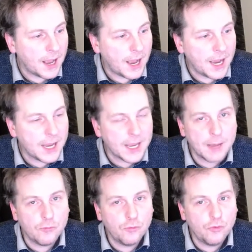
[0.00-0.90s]
I
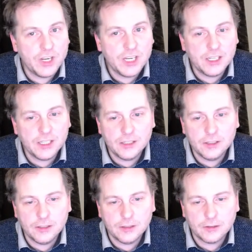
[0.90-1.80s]
am
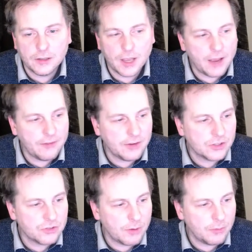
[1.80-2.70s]
really having
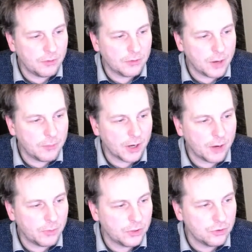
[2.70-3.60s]
trouble coming
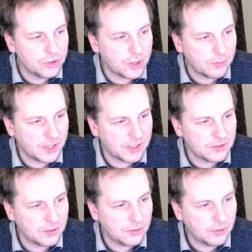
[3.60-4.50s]
up with new subjects,
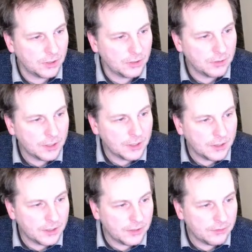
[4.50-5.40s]
so
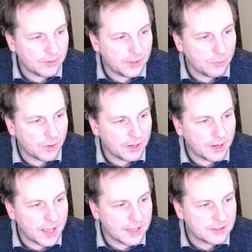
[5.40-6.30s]
if anyone
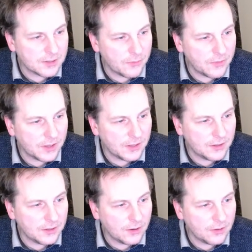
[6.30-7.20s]
has
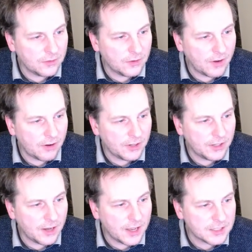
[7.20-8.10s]
something on the very
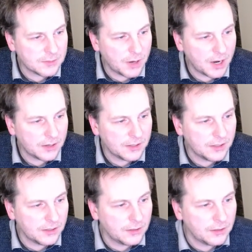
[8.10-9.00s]
last part
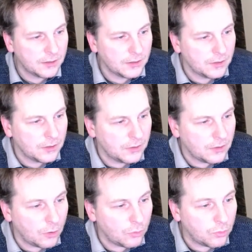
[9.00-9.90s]
here.
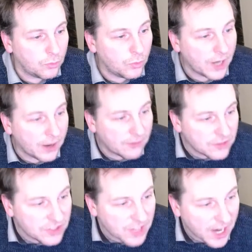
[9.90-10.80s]
Oh, we have
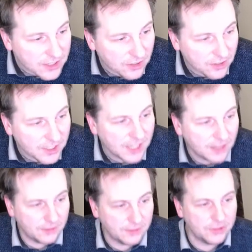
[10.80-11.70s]
Jackson
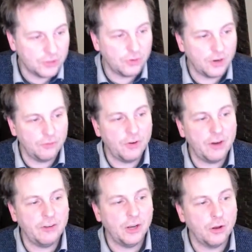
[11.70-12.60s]
Hill. You are a
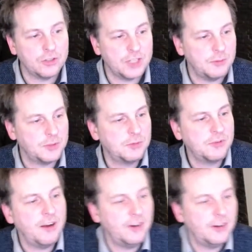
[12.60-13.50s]
very long time
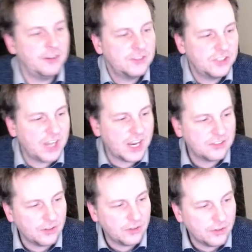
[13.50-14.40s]
subscriber,
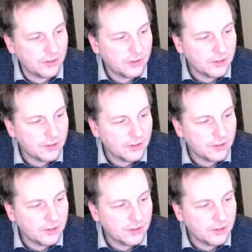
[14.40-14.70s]
Jackson